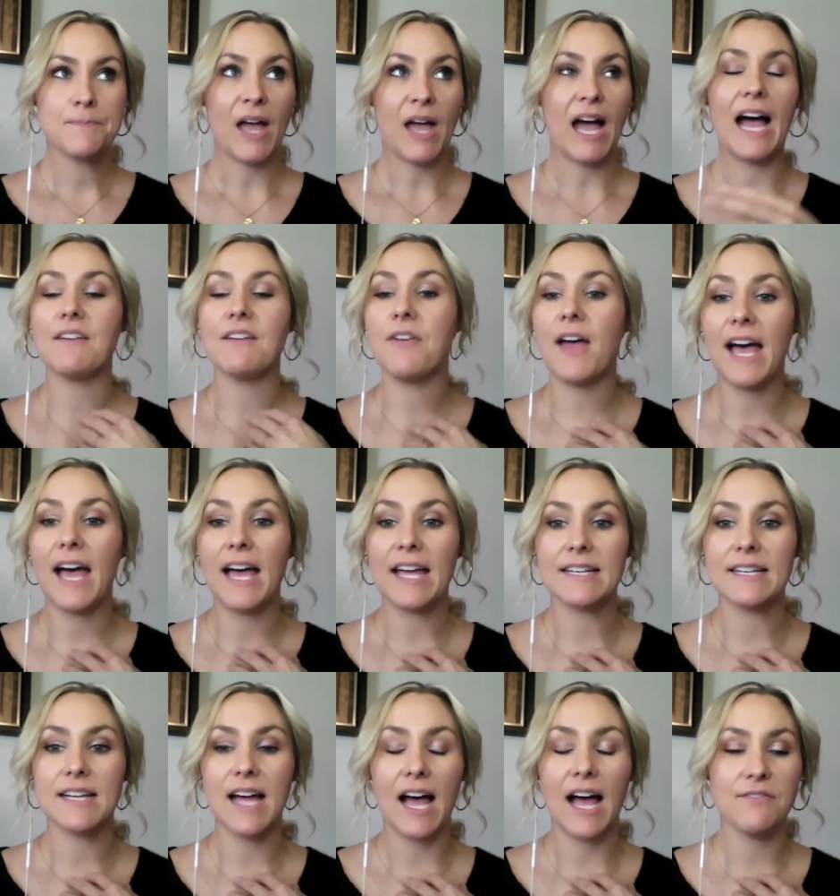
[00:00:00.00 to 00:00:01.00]
I've
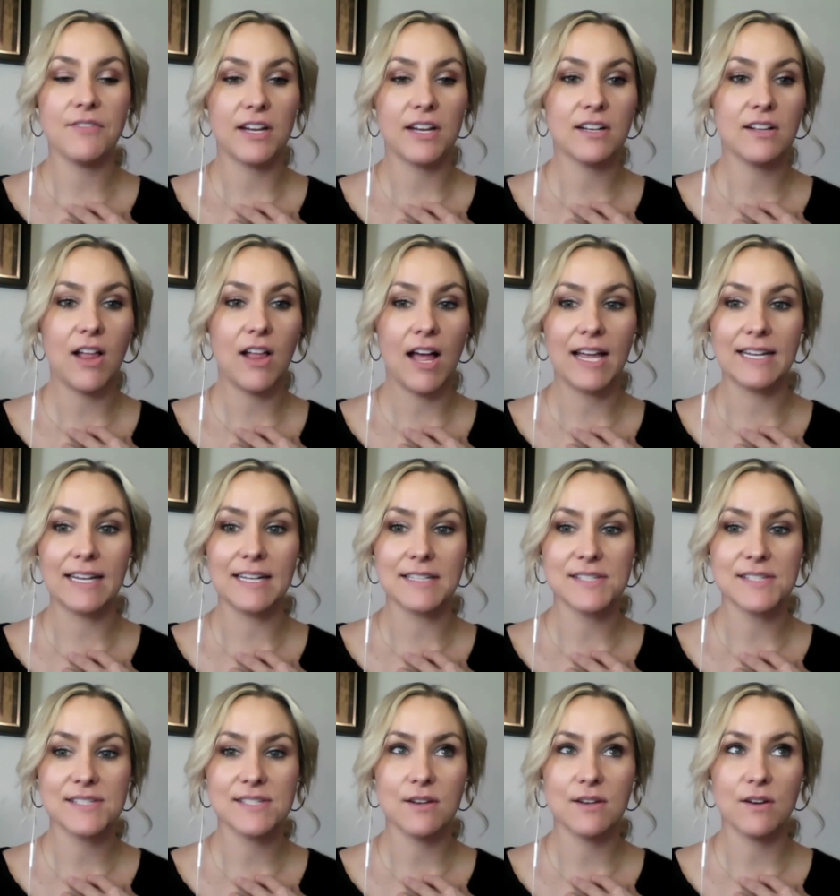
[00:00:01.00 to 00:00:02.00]
had I've had
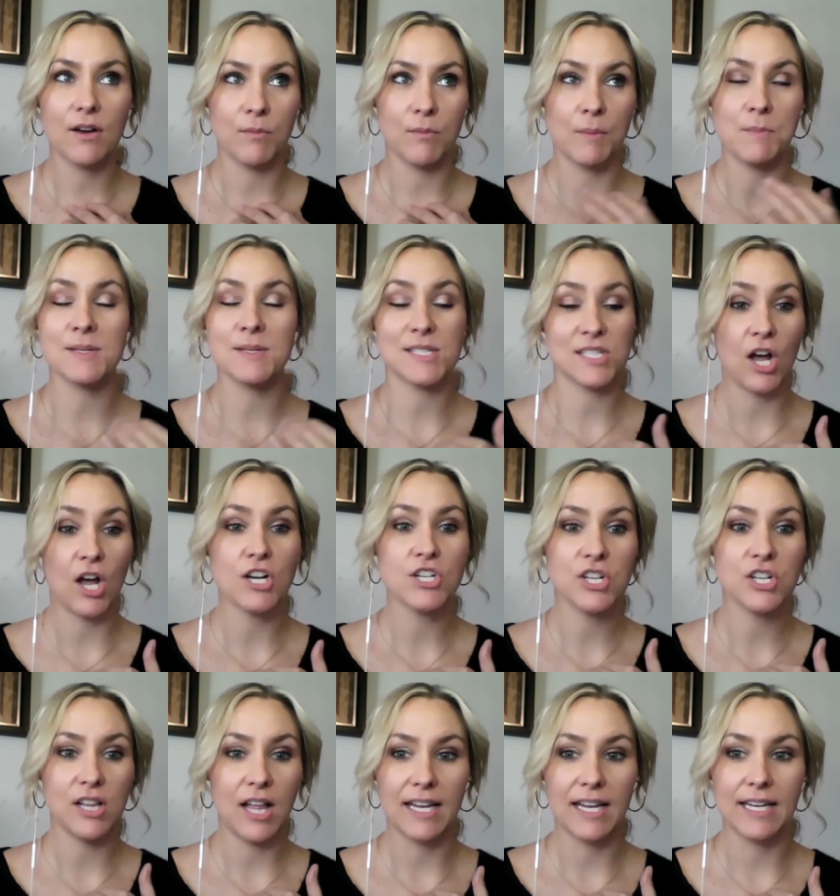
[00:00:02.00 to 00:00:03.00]
clients, uh, massage
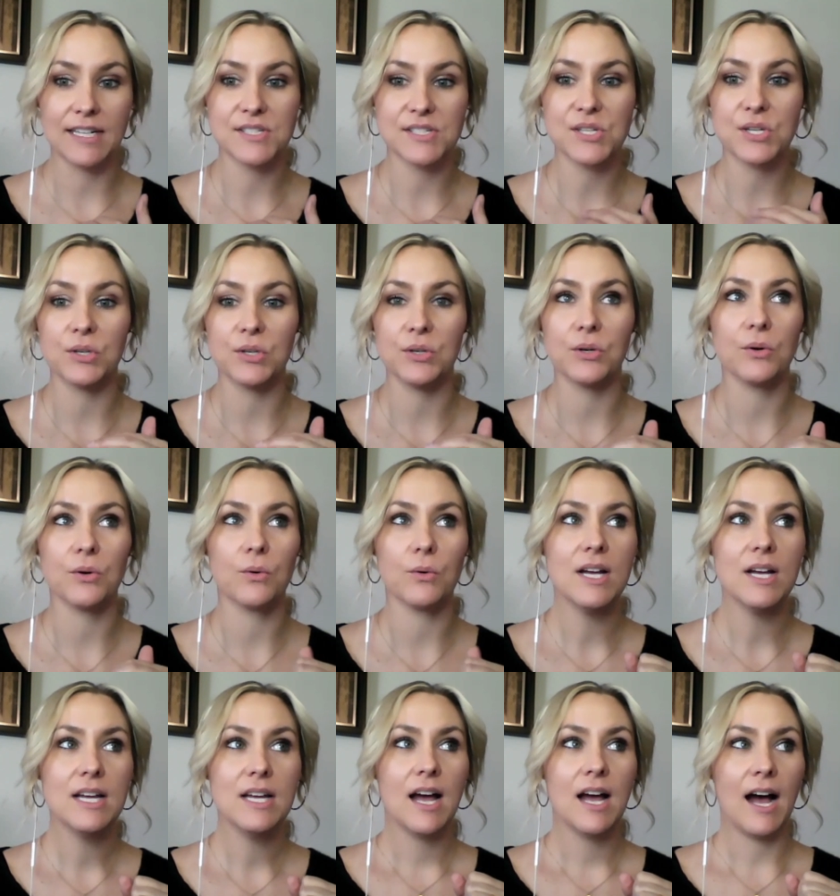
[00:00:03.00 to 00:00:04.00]
clients who
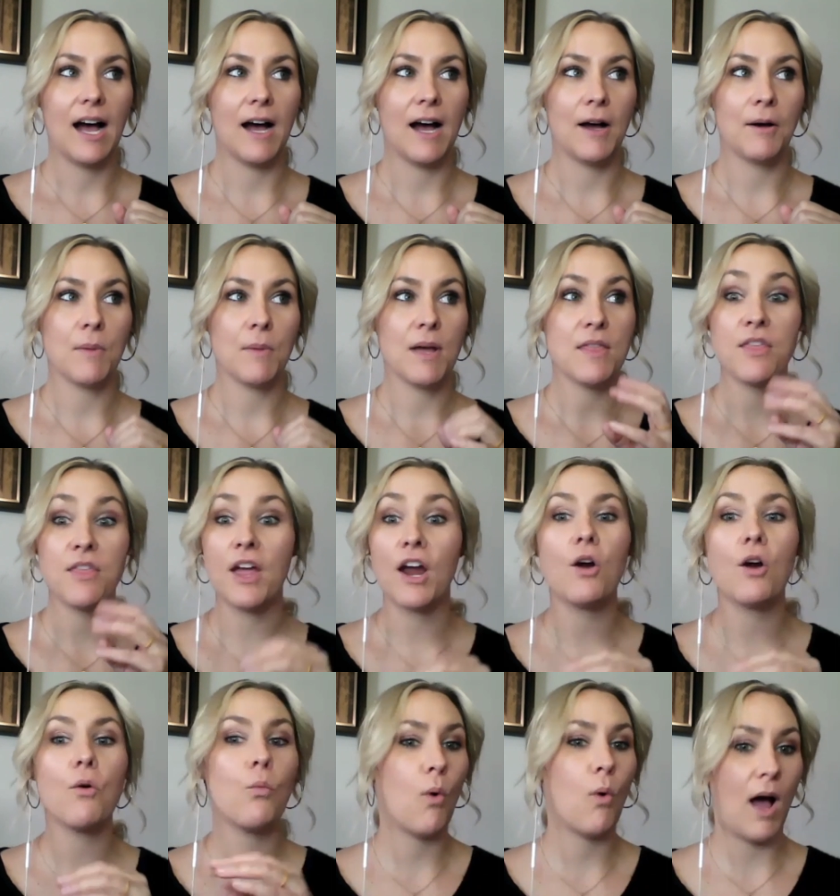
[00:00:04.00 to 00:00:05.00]
um,
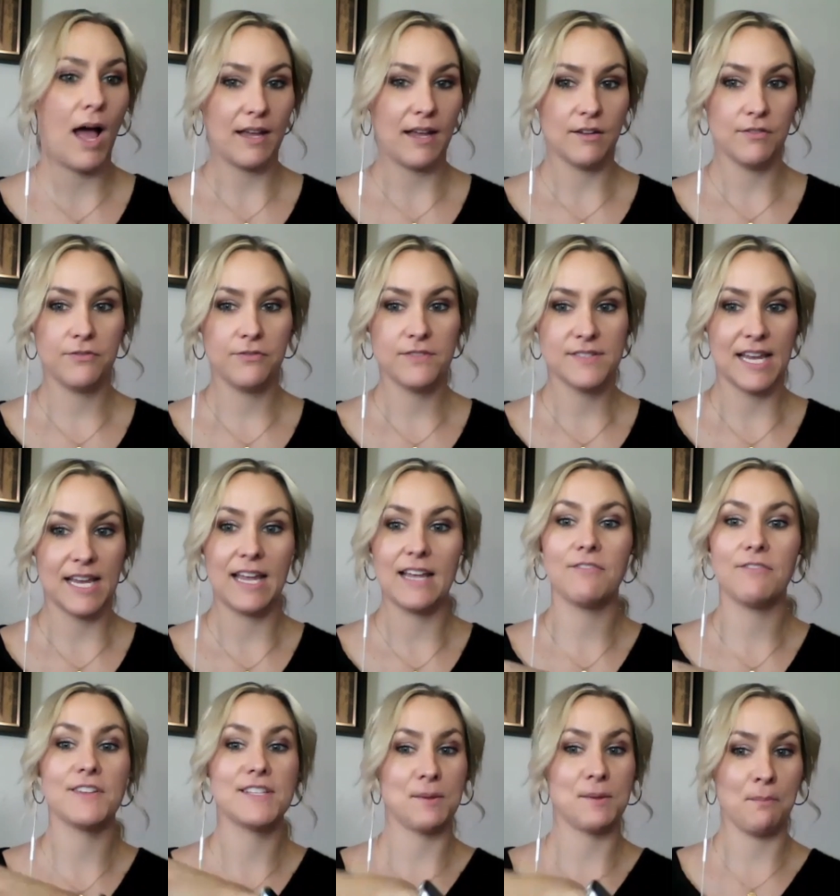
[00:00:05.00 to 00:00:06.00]
their wife, say
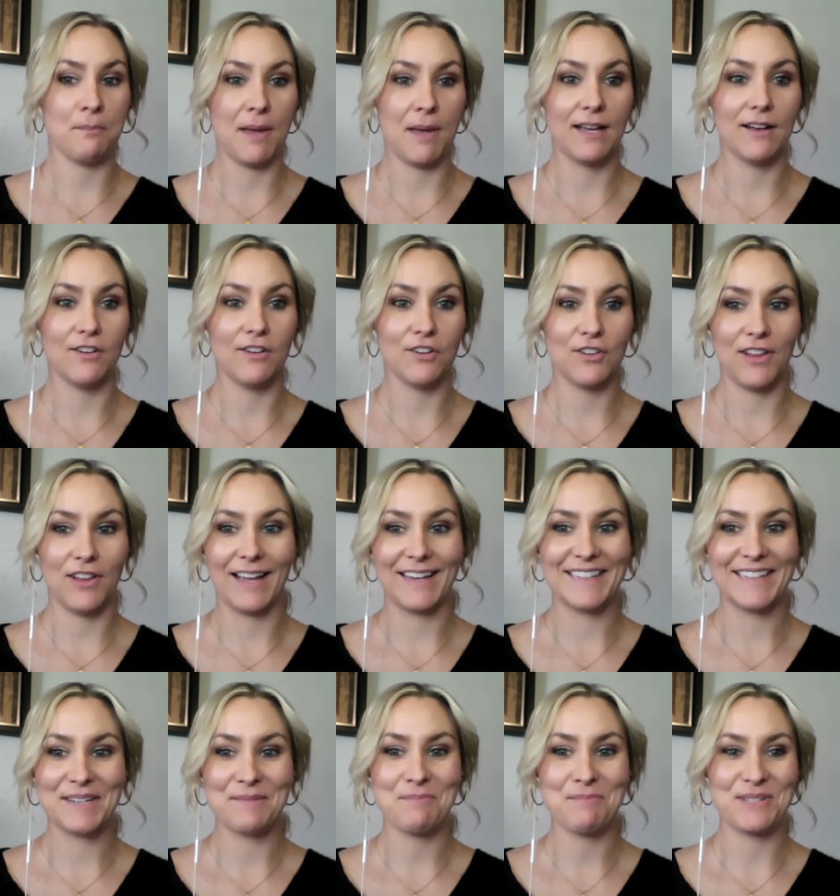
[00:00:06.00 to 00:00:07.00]
if it's a male
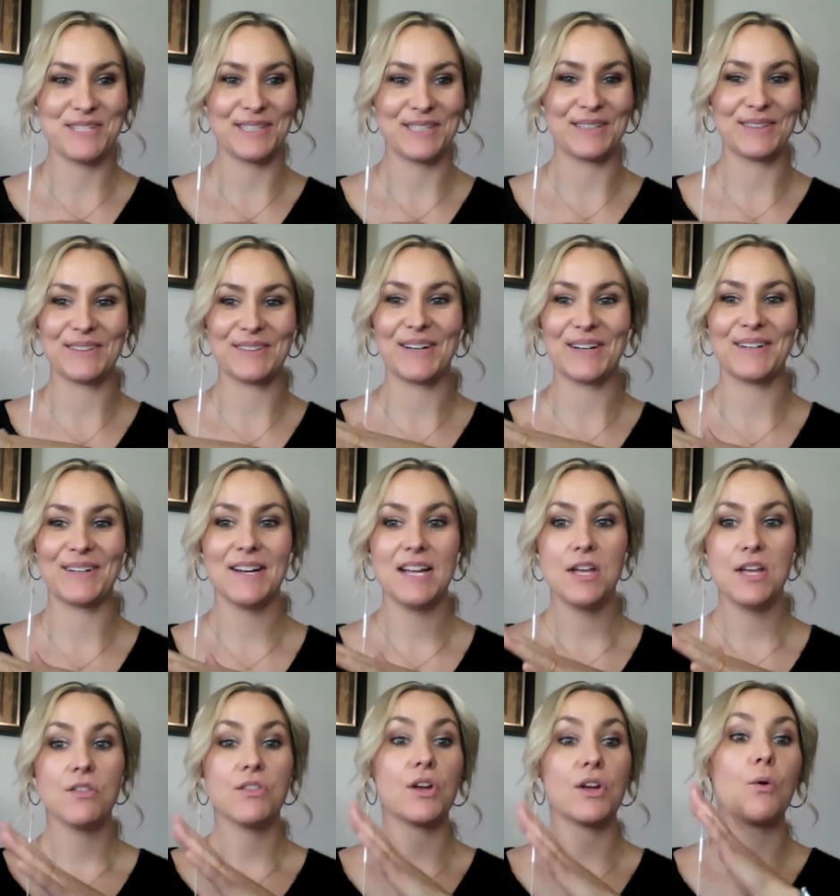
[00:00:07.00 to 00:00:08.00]
client in particular,
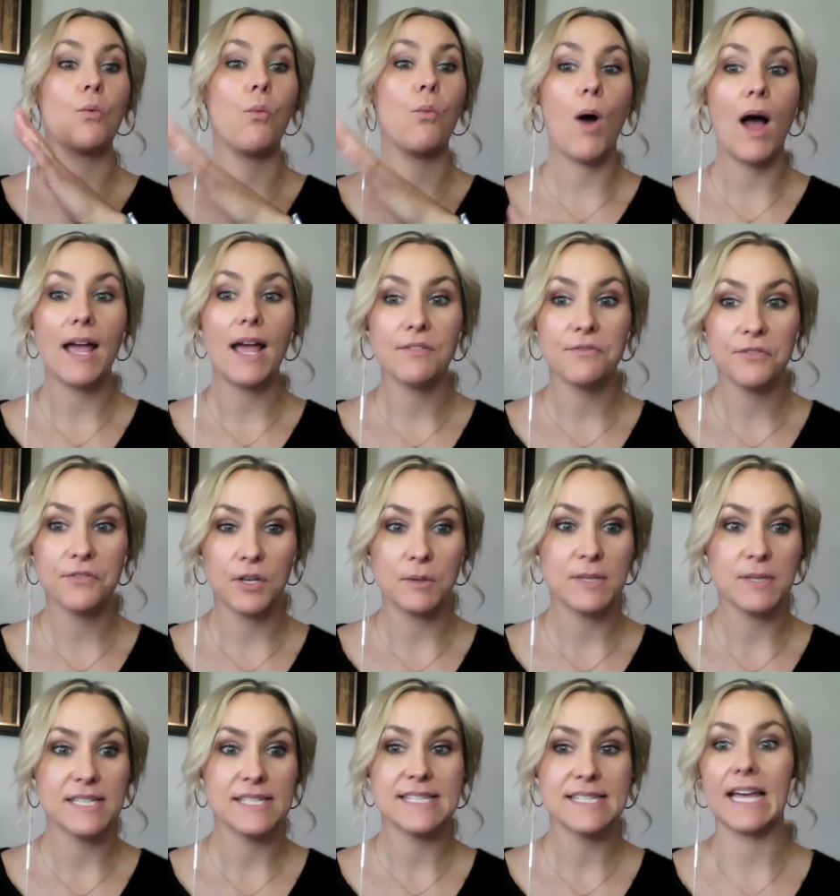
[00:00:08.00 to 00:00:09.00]
their wife could
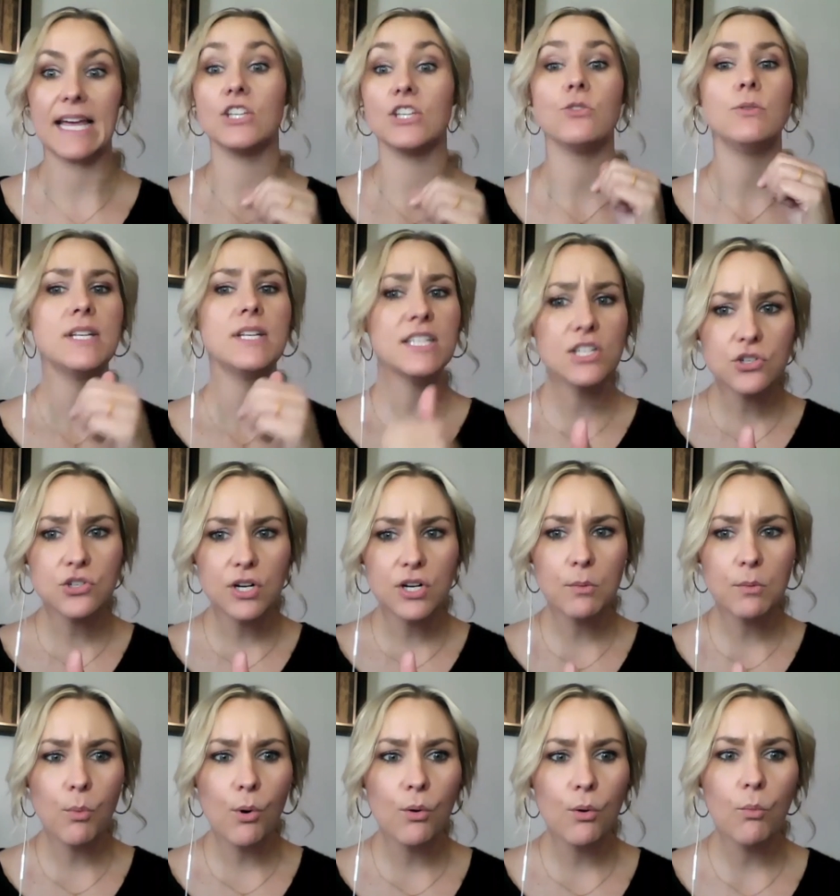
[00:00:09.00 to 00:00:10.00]
be saying, you need to drink
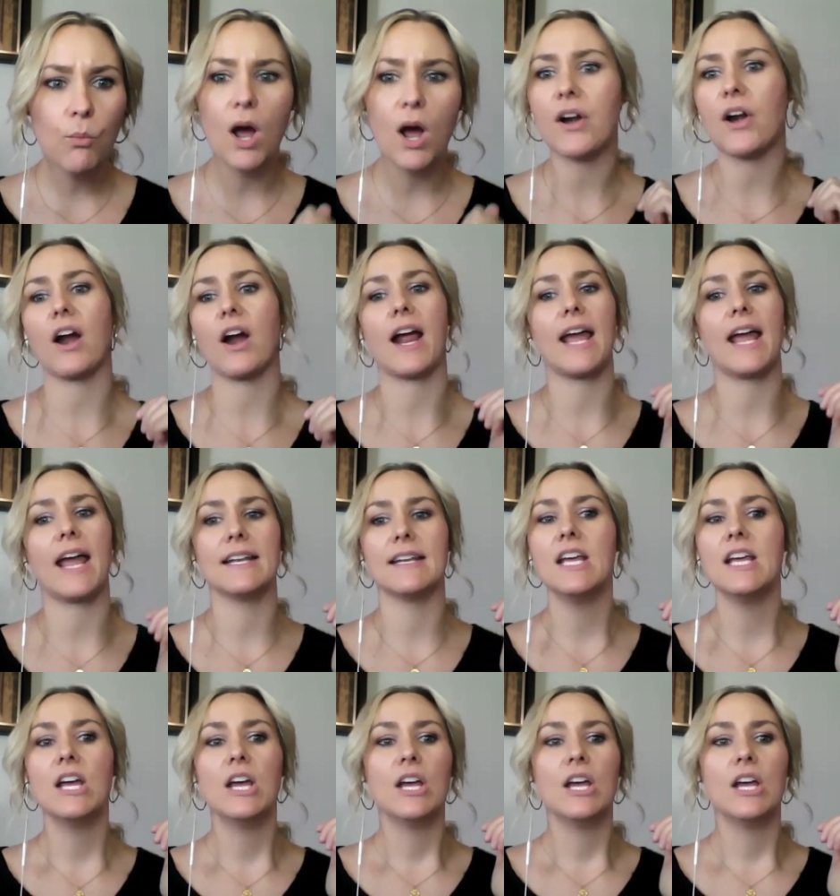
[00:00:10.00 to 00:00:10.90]
more water and